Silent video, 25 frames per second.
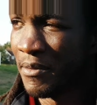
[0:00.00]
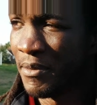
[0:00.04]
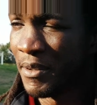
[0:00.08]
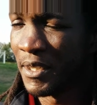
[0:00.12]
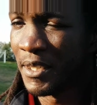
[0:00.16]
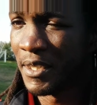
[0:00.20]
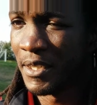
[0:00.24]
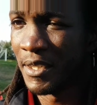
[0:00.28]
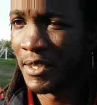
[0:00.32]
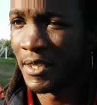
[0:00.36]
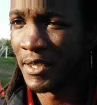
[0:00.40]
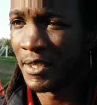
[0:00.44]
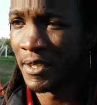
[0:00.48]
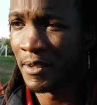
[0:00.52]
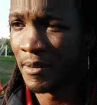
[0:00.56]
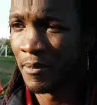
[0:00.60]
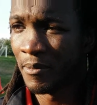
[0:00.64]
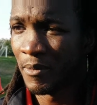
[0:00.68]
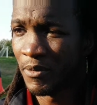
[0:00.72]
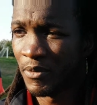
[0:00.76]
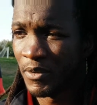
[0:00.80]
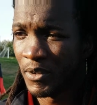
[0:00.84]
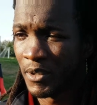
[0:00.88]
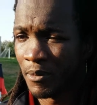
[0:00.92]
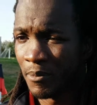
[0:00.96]
it.
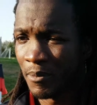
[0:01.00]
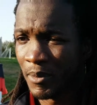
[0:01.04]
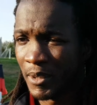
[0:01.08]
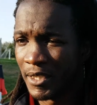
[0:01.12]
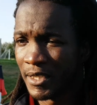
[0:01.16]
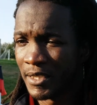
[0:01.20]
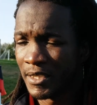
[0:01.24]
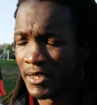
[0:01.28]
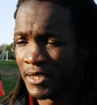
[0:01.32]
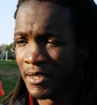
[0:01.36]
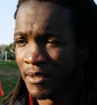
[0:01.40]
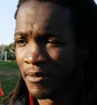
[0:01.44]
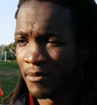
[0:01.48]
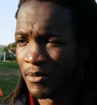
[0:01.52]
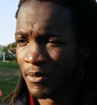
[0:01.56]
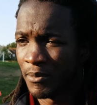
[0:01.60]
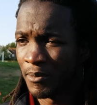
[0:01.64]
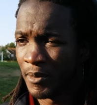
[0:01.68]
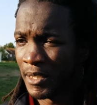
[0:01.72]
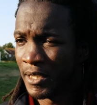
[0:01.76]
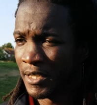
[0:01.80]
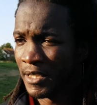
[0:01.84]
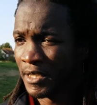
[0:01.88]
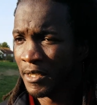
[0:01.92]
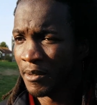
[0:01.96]
If you can beat a team from a
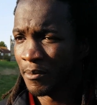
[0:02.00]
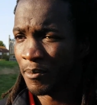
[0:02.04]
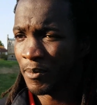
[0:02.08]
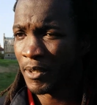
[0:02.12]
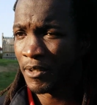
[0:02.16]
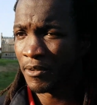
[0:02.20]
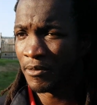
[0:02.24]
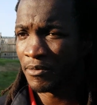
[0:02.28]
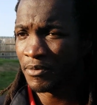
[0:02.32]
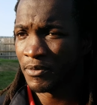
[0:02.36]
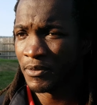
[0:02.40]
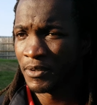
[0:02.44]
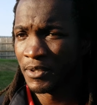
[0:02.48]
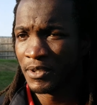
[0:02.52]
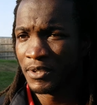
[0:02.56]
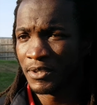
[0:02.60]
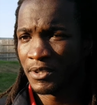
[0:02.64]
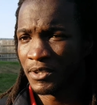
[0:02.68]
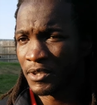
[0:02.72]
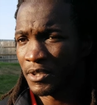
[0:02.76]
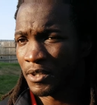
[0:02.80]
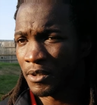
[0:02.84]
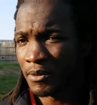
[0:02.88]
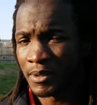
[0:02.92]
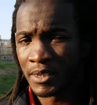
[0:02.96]
league above,
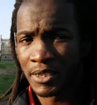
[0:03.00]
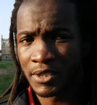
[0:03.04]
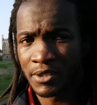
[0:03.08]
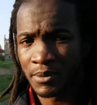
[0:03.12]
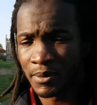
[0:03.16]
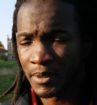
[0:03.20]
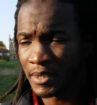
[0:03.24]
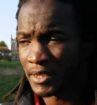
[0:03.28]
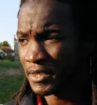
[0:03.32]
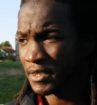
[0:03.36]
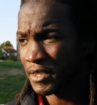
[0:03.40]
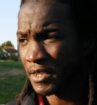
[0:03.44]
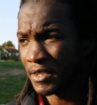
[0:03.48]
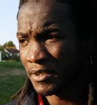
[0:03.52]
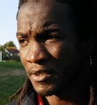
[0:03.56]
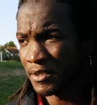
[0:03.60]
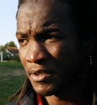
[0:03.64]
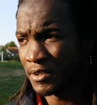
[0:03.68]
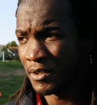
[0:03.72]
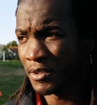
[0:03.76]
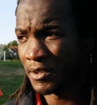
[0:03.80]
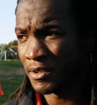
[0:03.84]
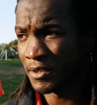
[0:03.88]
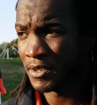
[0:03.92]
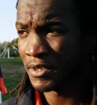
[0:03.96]
you go into it as
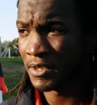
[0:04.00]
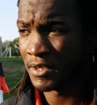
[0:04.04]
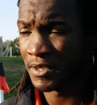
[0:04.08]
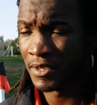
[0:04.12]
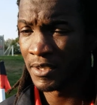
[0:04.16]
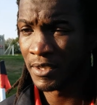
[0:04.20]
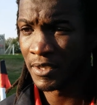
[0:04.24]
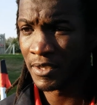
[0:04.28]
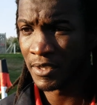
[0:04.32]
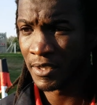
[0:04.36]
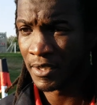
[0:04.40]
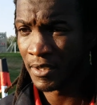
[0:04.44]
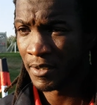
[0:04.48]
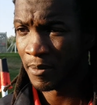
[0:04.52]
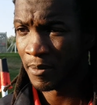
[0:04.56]
underdogs and,